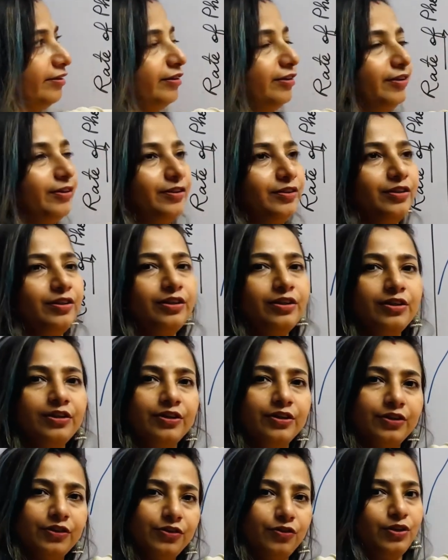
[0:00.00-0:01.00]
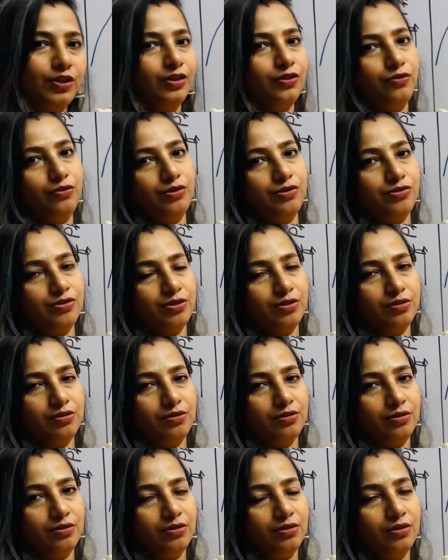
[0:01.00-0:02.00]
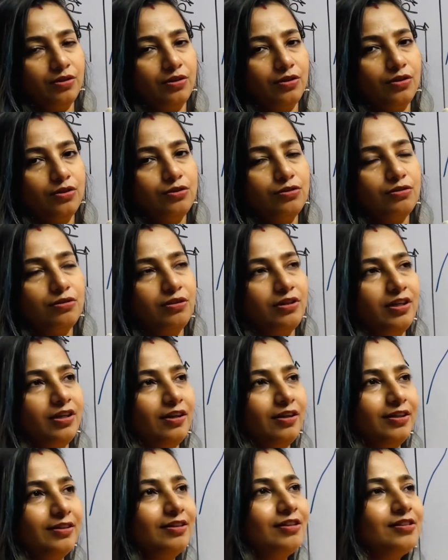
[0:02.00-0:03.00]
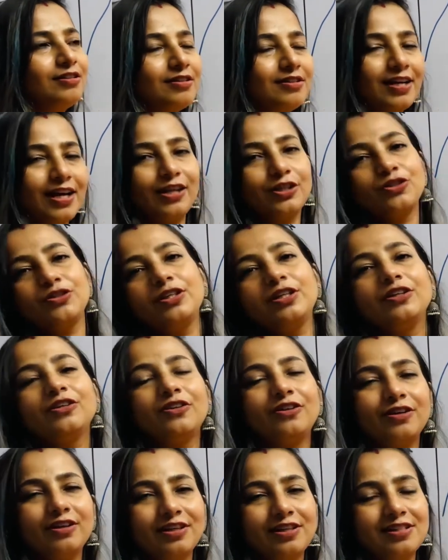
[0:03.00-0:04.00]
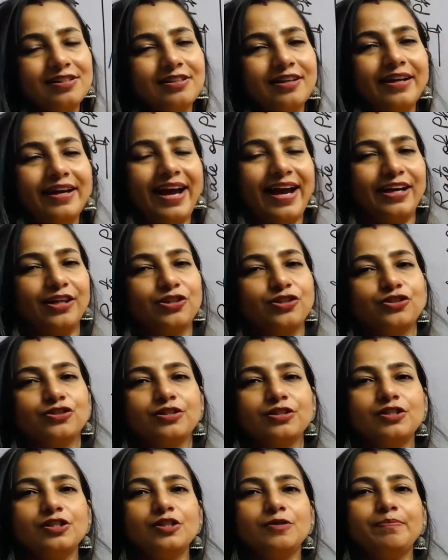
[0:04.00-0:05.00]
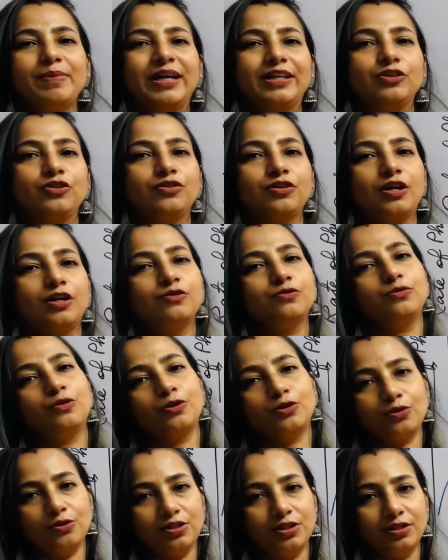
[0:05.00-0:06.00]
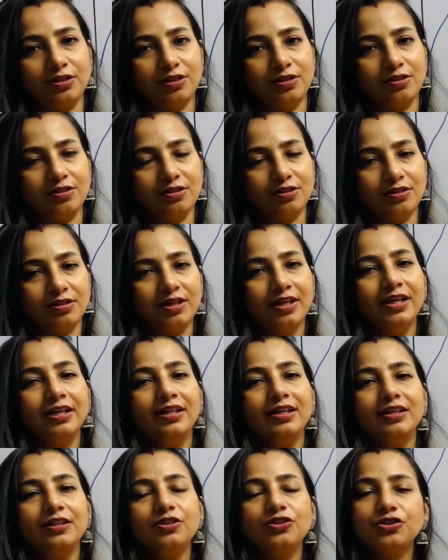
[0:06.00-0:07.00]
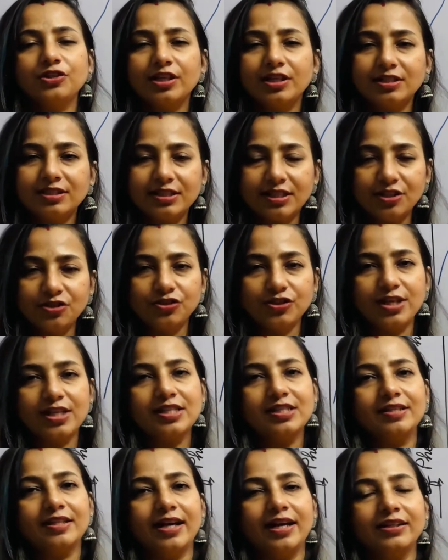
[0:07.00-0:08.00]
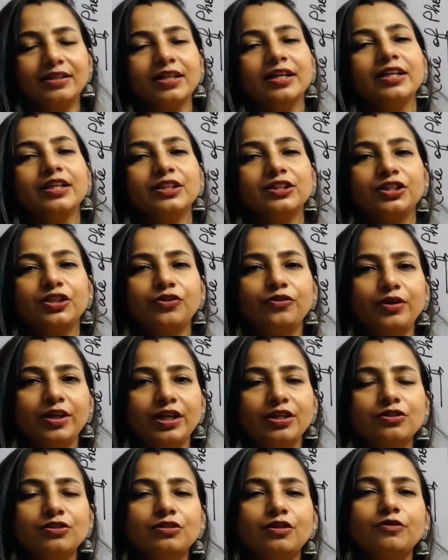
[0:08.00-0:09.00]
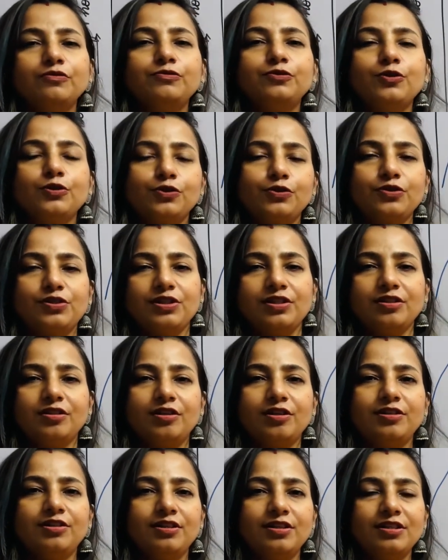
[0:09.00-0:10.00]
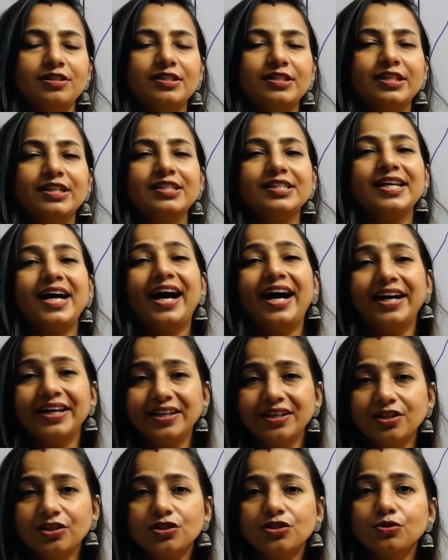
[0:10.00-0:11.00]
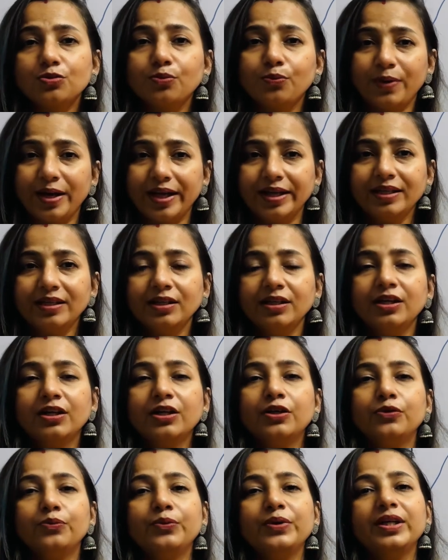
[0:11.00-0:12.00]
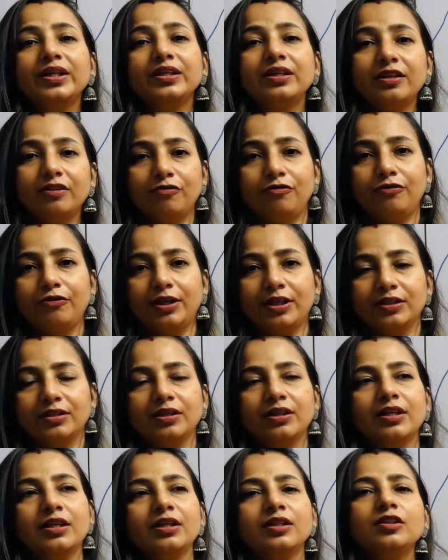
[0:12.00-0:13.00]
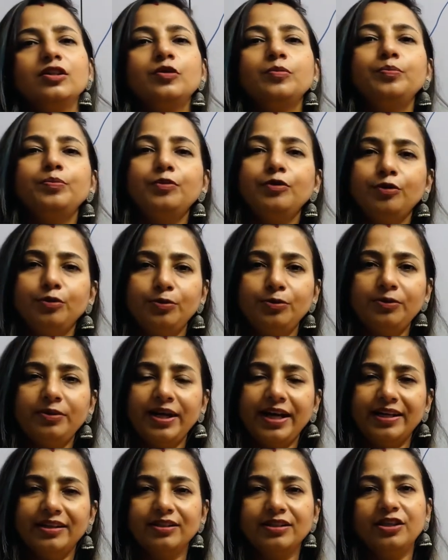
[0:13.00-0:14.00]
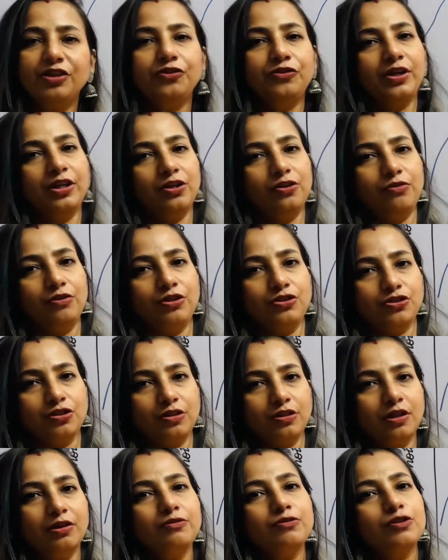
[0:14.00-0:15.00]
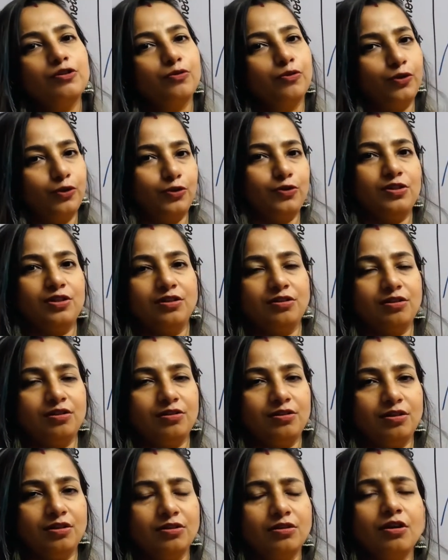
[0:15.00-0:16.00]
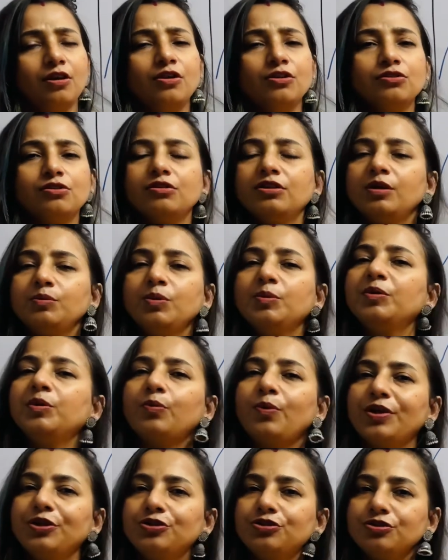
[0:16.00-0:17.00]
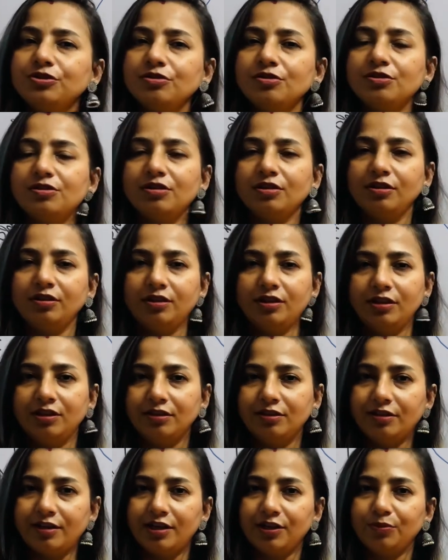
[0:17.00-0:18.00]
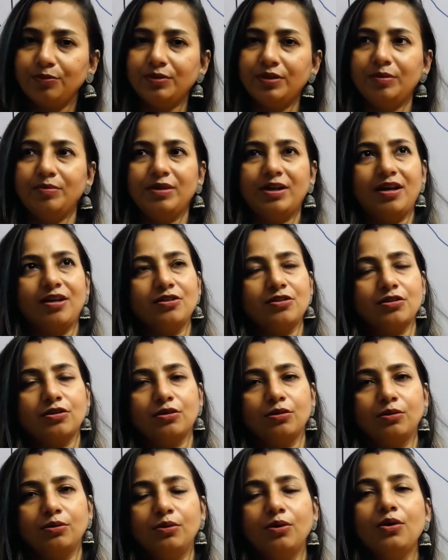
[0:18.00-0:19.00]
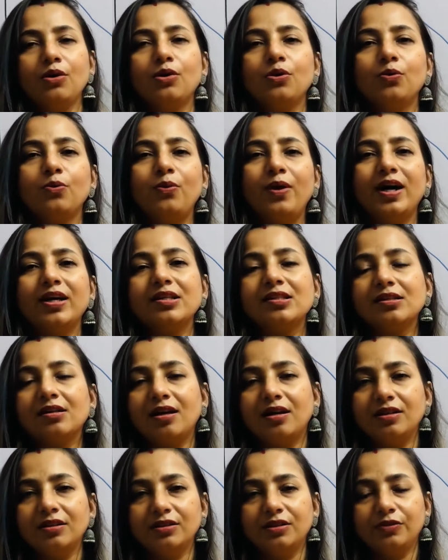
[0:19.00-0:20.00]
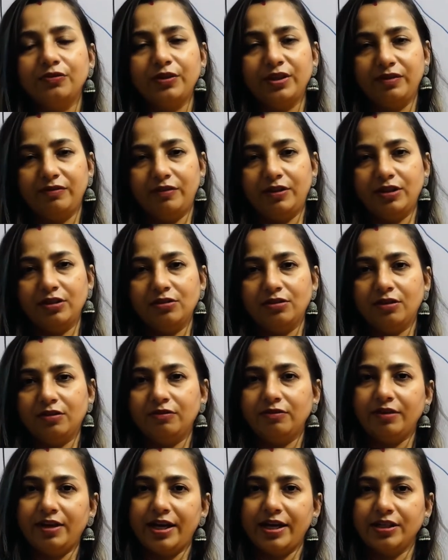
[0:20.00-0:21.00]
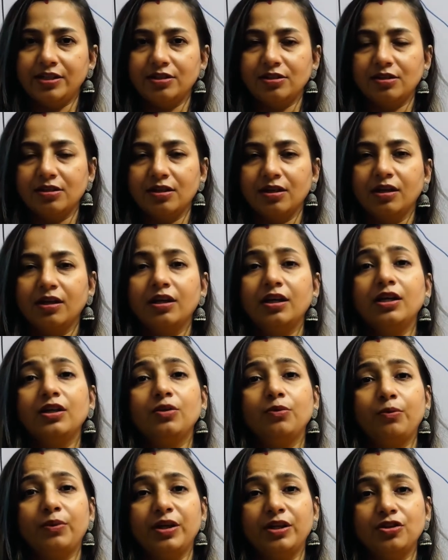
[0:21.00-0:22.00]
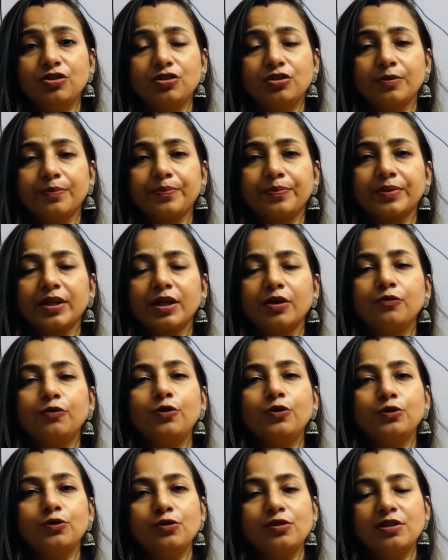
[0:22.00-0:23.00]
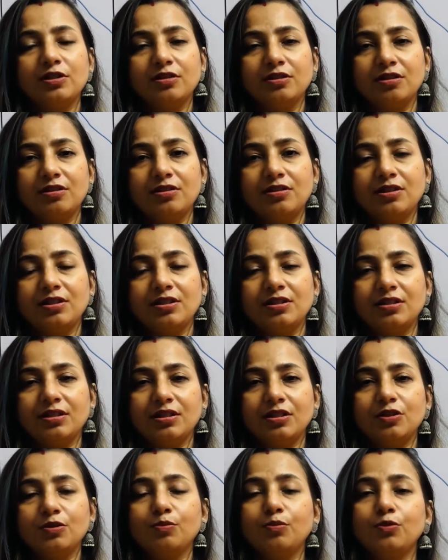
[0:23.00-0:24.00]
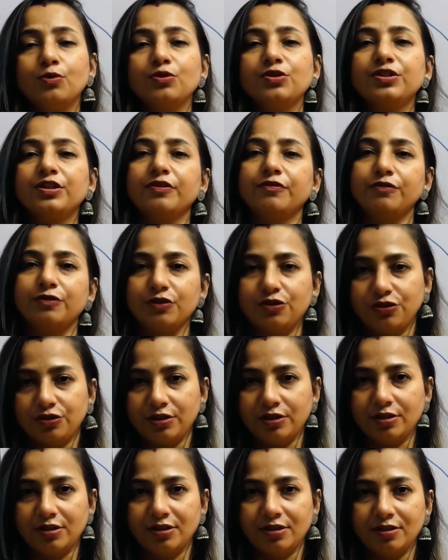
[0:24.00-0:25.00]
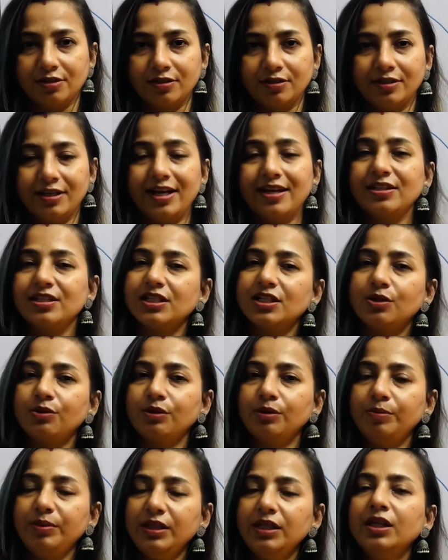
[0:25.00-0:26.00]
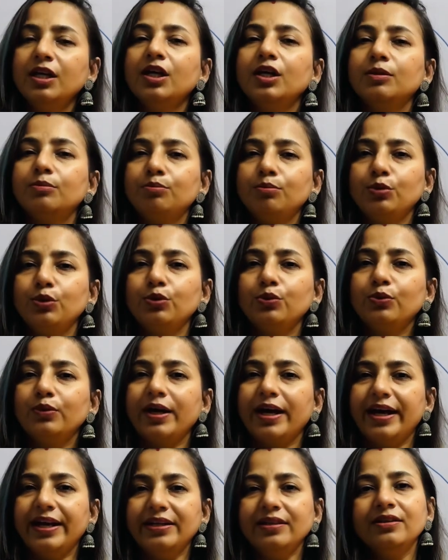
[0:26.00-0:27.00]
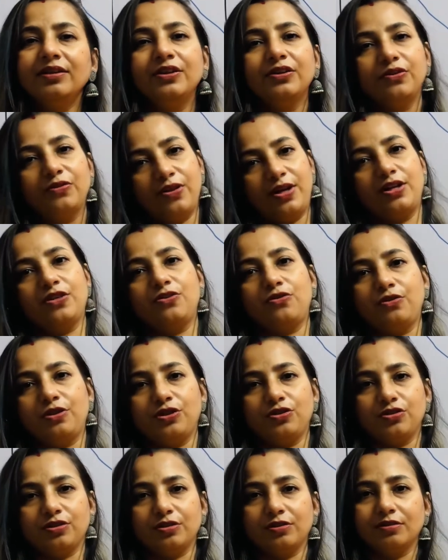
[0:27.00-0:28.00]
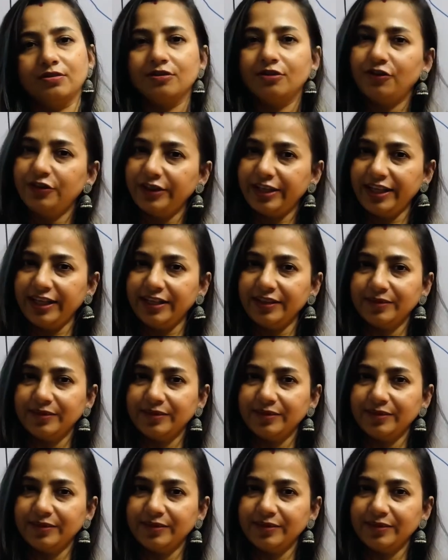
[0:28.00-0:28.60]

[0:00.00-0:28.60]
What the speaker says: near the red region. So this is actually called as the action spectra of photosynthesis. It suggests that the rate of photosynthesis is highest when we give what? The blue and the red region of photosynthesis. So there may be questions in NEET, like they may ask you, what are the wavelength of light in which photosynthesis is most efficient? The answer will be blue and red region. Okay.